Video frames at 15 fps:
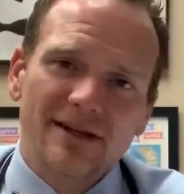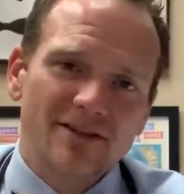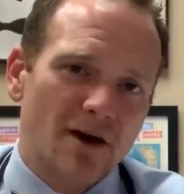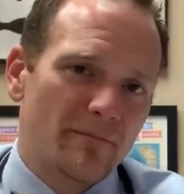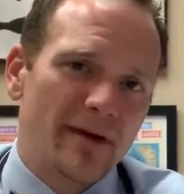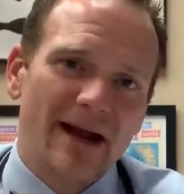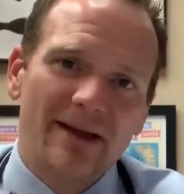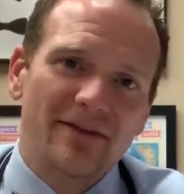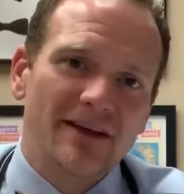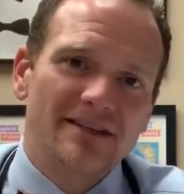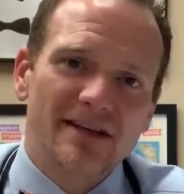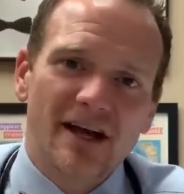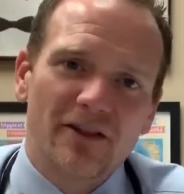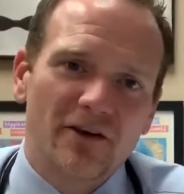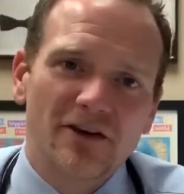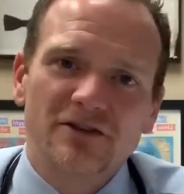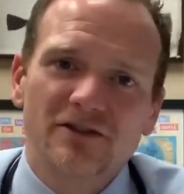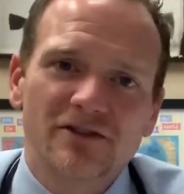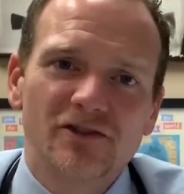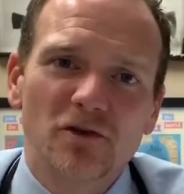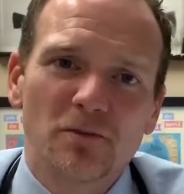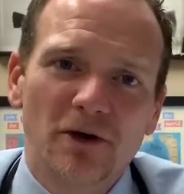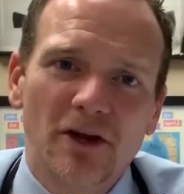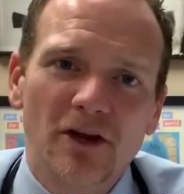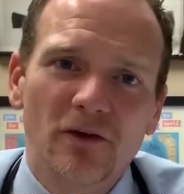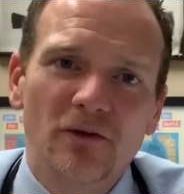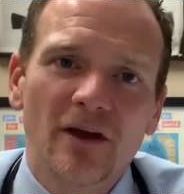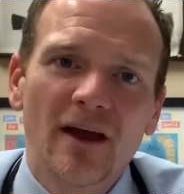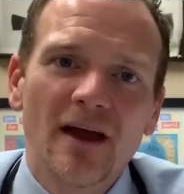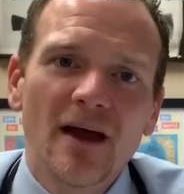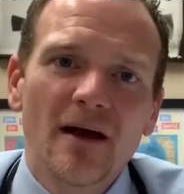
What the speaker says: they start banging things together. It's super cute.